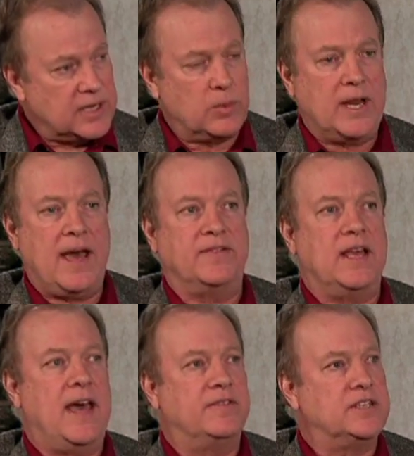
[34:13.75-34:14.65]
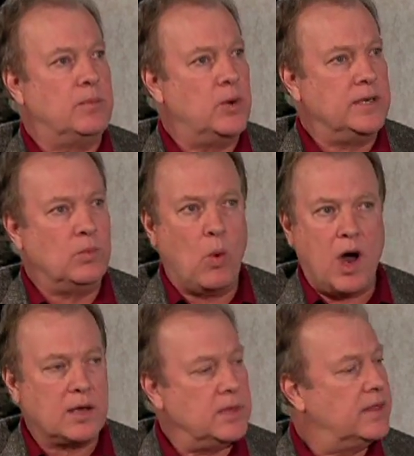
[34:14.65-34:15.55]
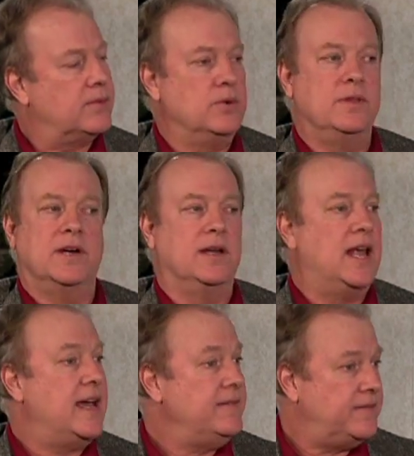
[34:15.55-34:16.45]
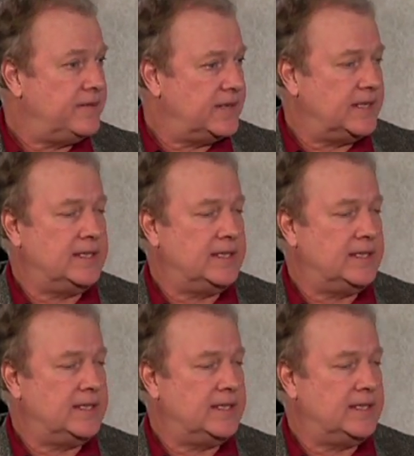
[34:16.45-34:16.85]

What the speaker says: I would have to have someone walk me through their life.